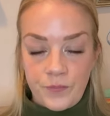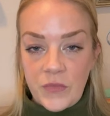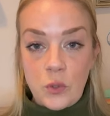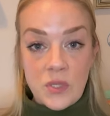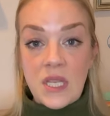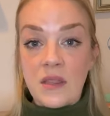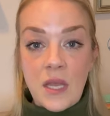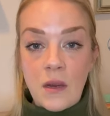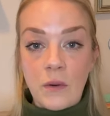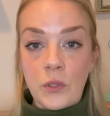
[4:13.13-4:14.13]
you sit
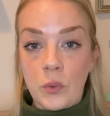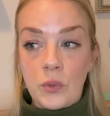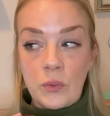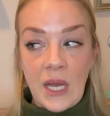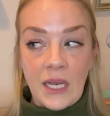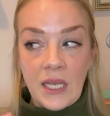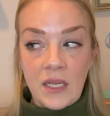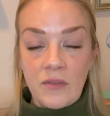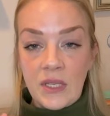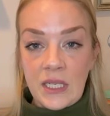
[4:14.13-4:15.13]
there, you do not
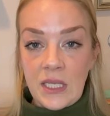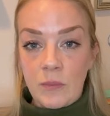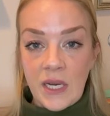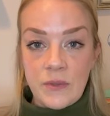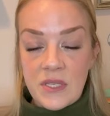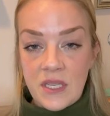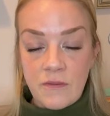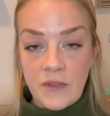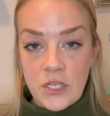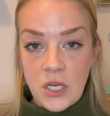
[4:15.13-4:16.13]
have any
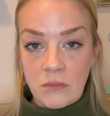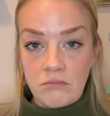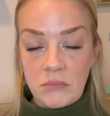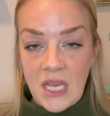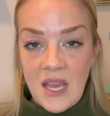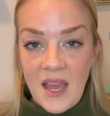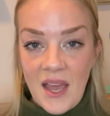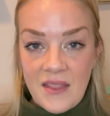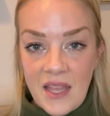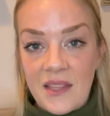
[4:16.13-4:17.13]
bouncing vision,
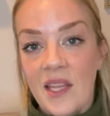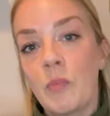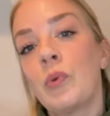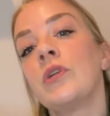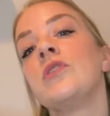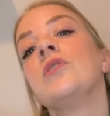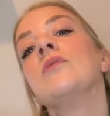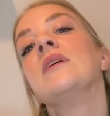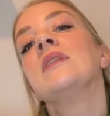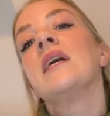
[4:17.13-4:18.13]
and then they put you
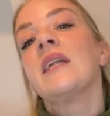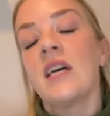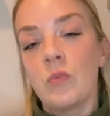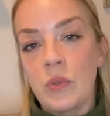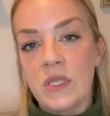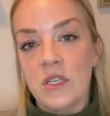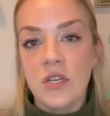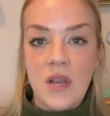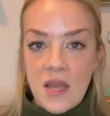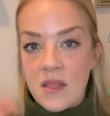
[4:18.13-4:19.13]
in that head
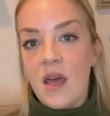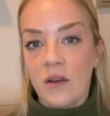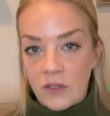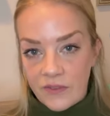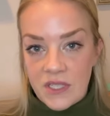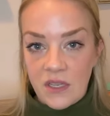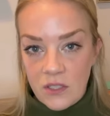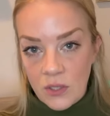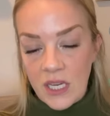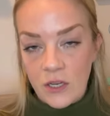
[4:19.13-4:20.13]
position, and then all of a sudden
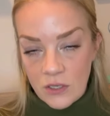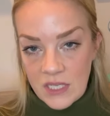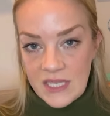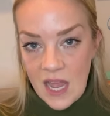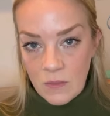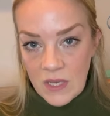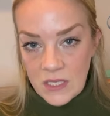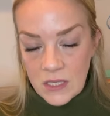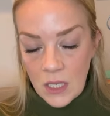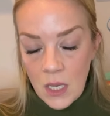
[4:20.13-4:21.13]
you get your
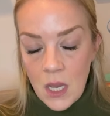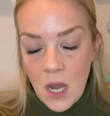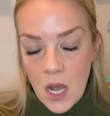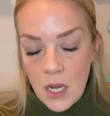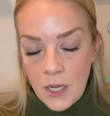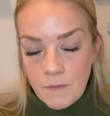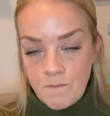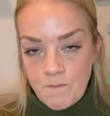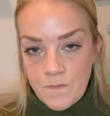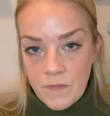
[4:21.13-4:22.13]
nystagmus.
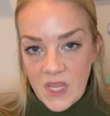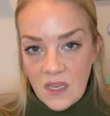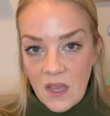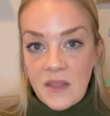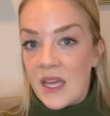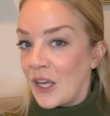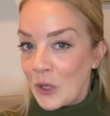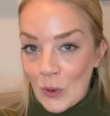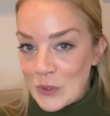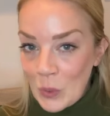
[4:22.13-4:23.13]
And then it
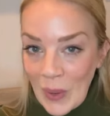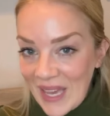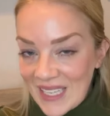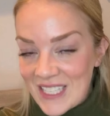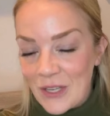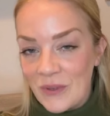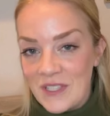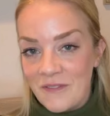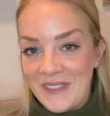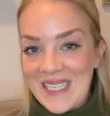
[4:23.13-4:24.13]
goes away. So
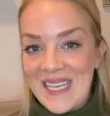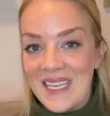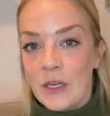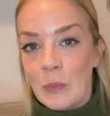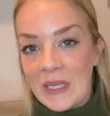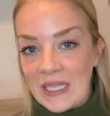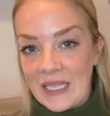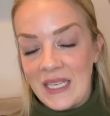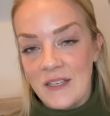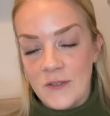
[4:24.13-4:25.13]
it's
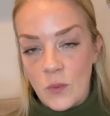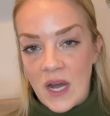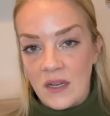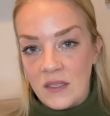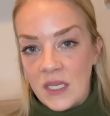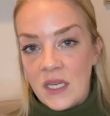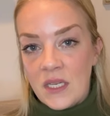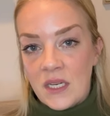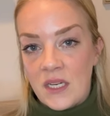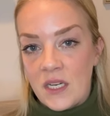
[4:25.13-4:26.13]
fatigability as well.
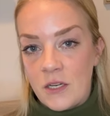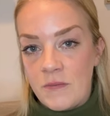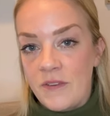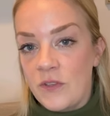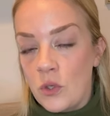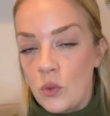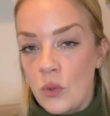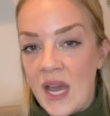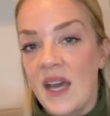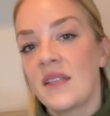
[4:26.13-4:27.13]
If you
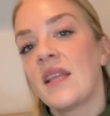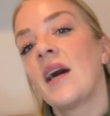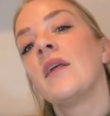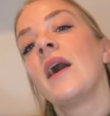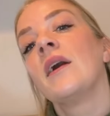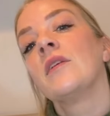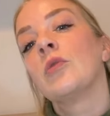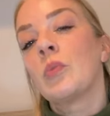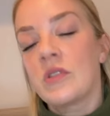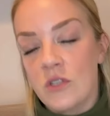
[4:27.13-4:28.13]
had that head in the
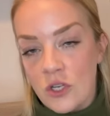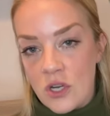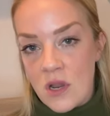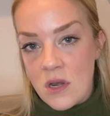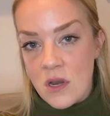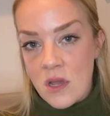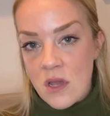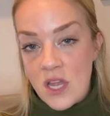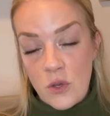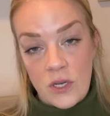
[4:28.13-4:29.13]
position
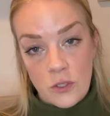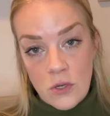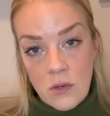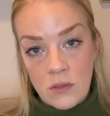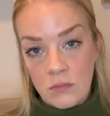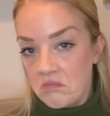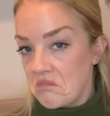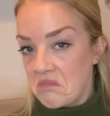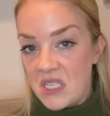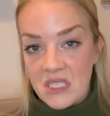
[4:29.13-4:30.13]
and you had a stroke,
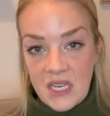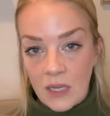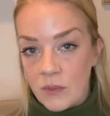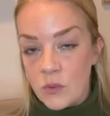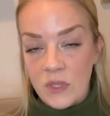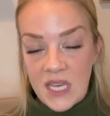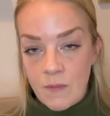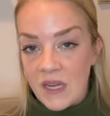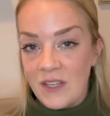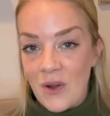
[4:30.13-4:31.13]
the nystagmus would keep
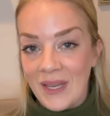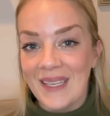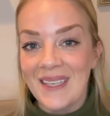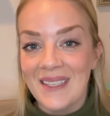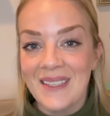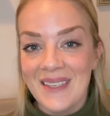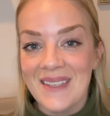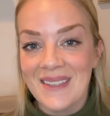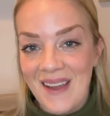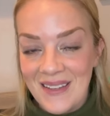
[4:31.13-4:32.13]
on going. It
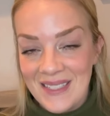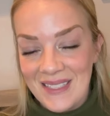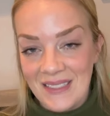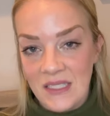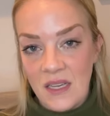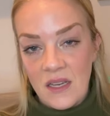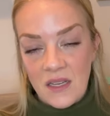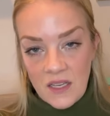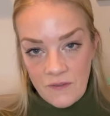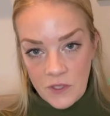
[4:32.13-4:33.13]
is constant.
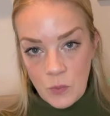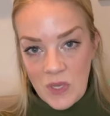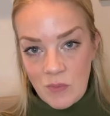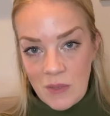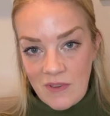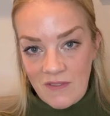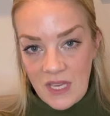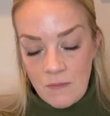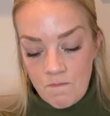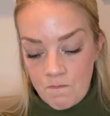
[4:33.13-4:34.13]
If it's
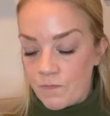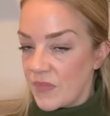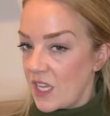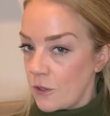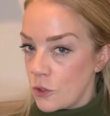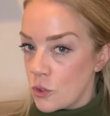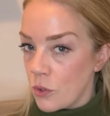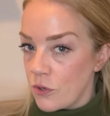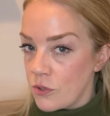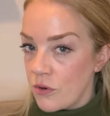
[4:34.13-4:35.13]
BPPV, it is
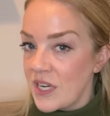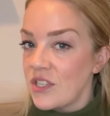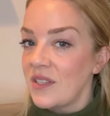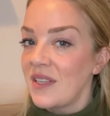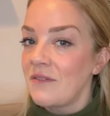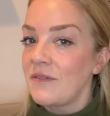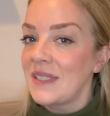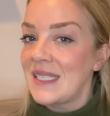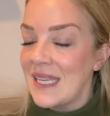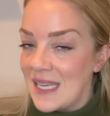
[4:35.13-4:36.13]
shorter duration, it
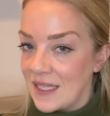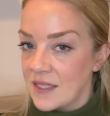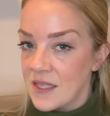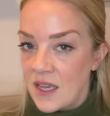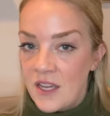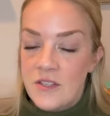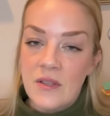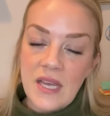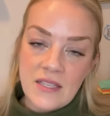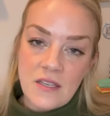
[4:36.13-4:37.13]
fatigues. So
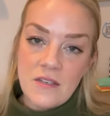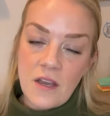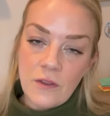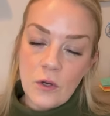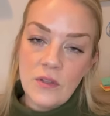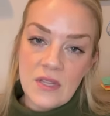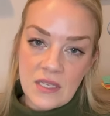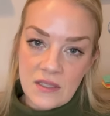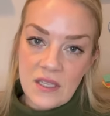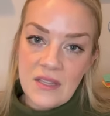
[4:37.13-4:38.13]
that's another
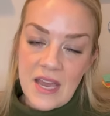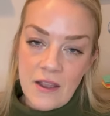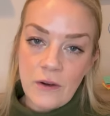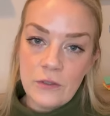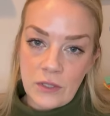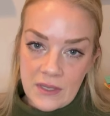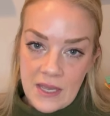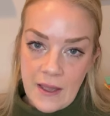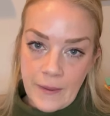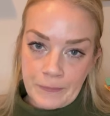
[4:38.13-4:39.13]
thing that they are
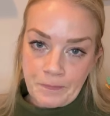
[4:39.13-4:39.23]
looking at.